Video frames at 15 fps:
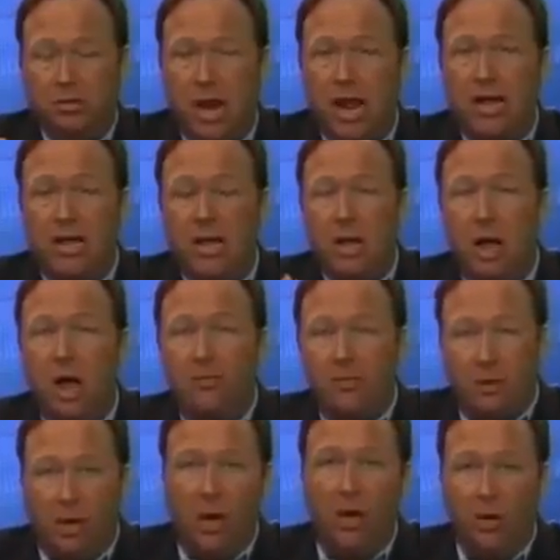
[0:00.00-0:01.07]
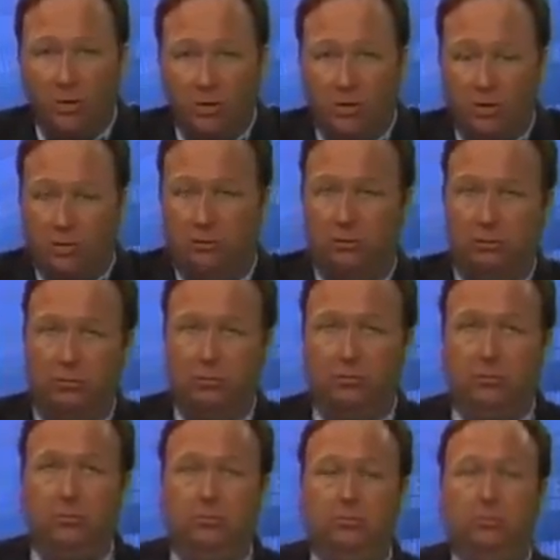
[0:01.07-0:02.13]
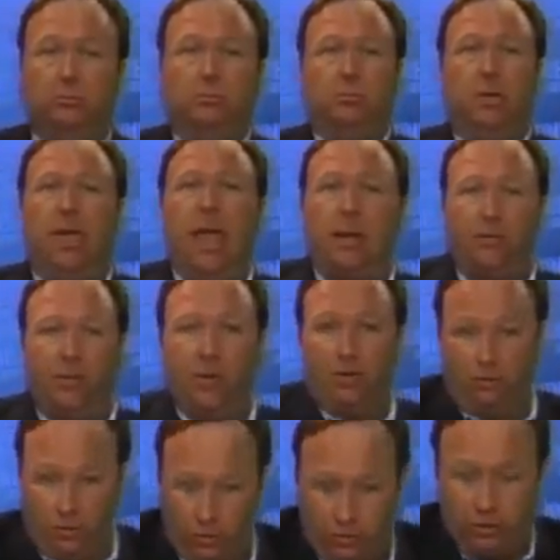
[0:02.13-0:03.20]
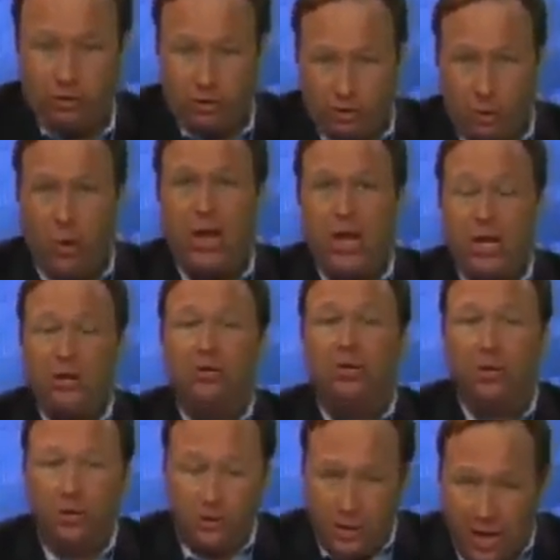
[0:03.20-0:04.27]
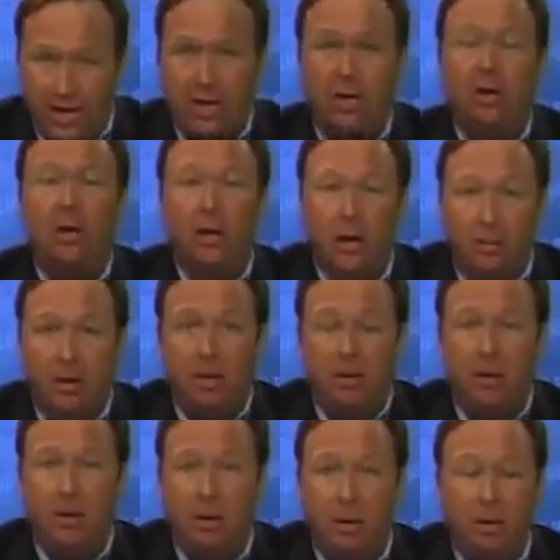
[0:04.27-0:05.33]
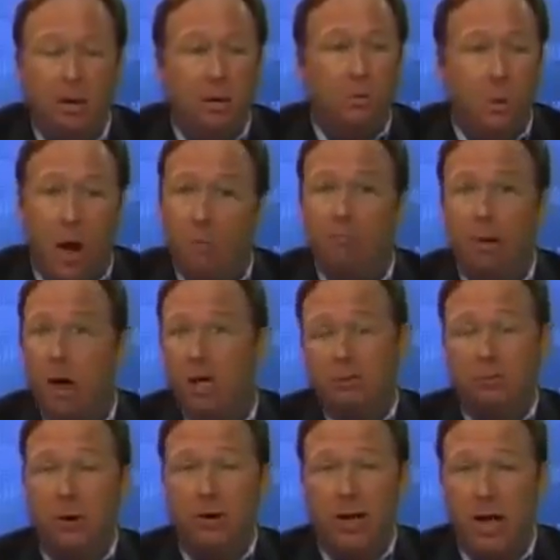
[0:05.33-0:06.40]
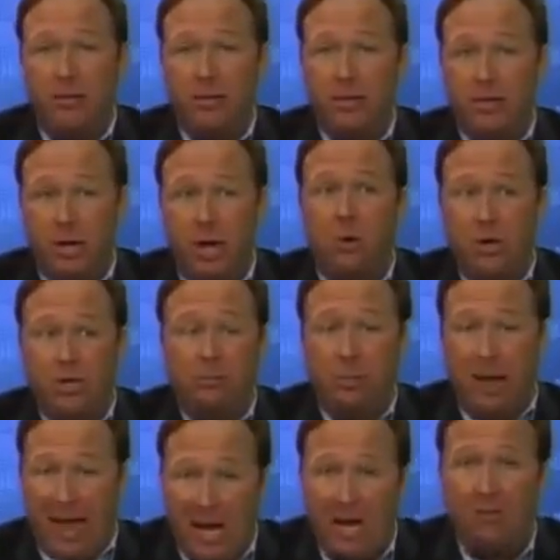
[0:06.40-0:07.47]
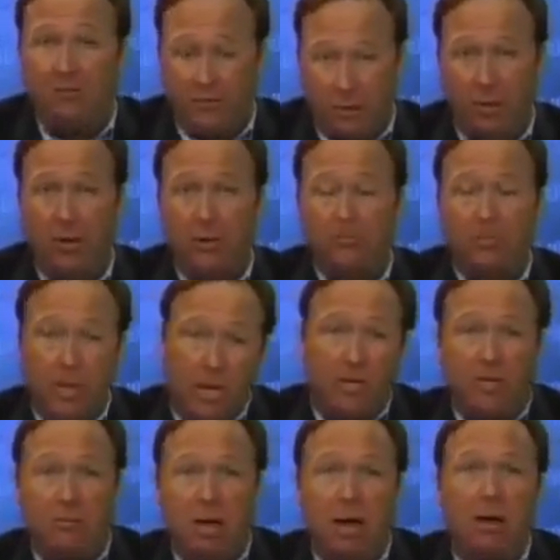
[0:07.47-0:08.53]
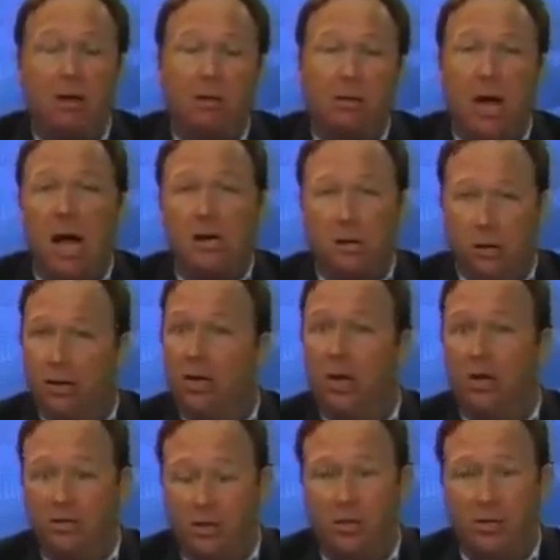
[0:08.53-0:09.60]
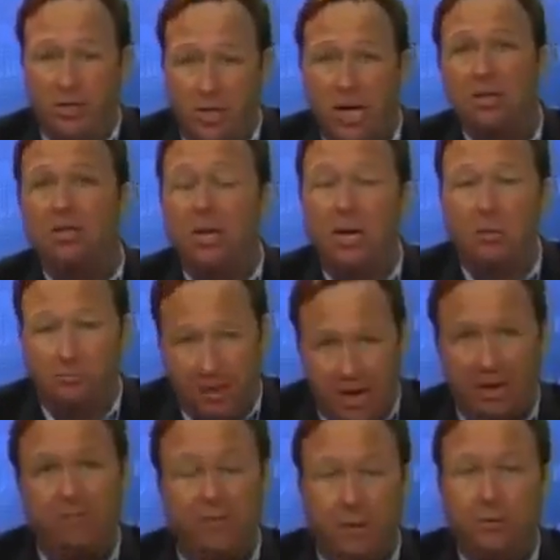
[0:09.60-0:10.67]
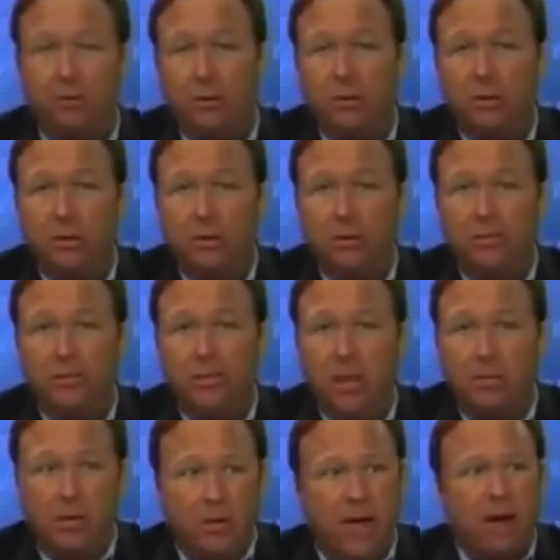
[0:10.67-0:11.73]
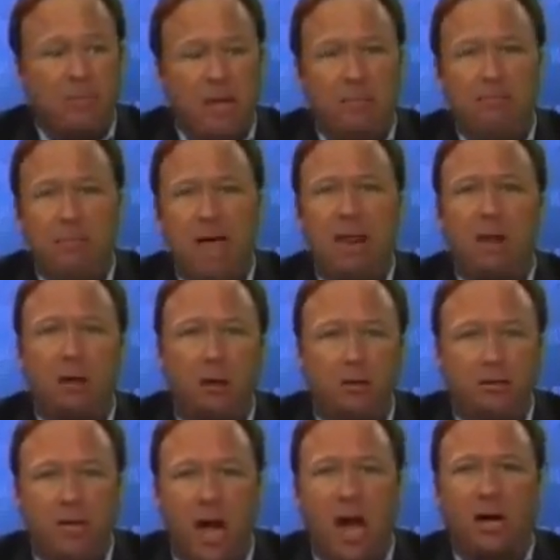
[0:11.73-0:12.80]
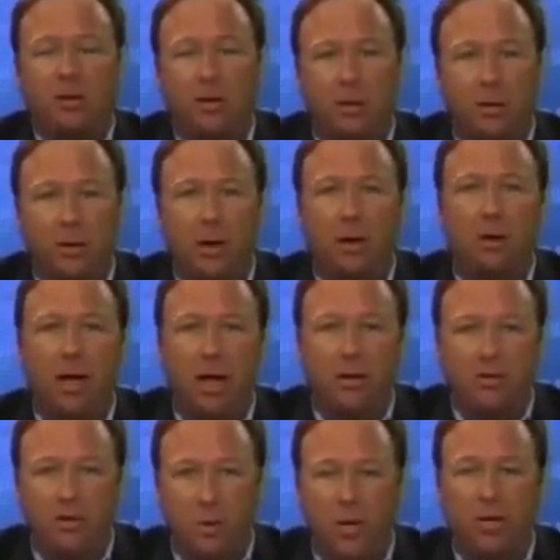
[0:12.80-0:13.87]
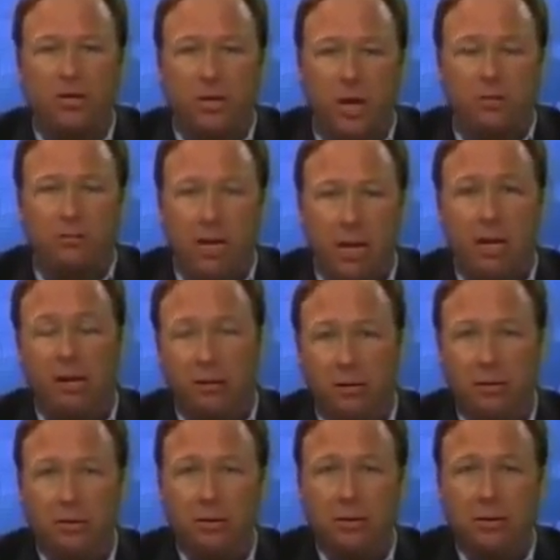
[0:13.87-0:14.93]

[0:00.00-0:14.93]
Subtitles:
taking off clothes. They actually squeeze to check. I mean, Ron Paul's pointed out on this show, it's painful. He's a medical doctor. He calls it disgusting and painful. I mean, you got to be a medical doctor to know how to squeeze on men,